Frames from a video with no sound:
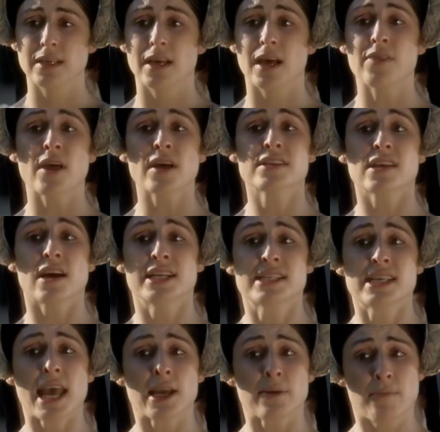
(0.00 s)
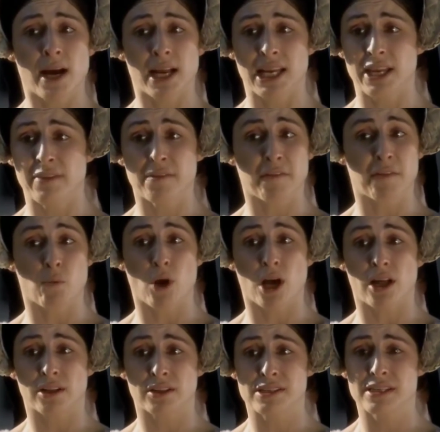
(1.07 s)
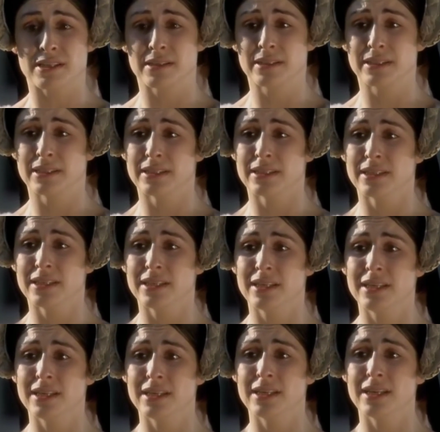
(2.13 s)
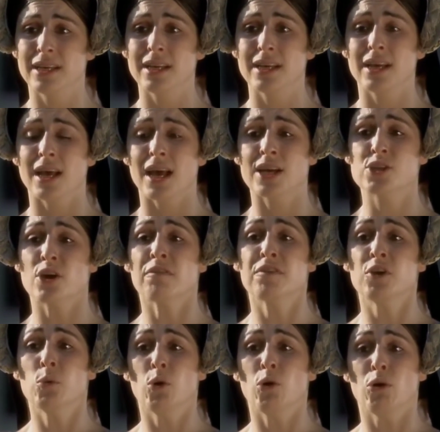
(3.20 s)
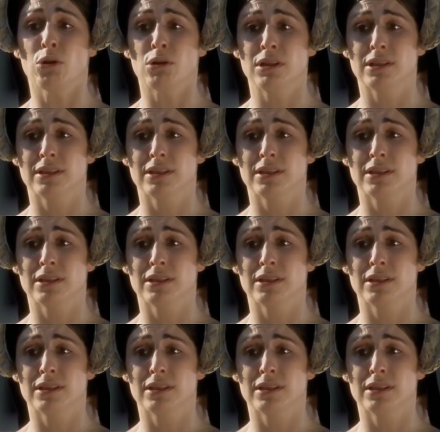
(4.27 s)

And thus I take my leave of the world, and of you all.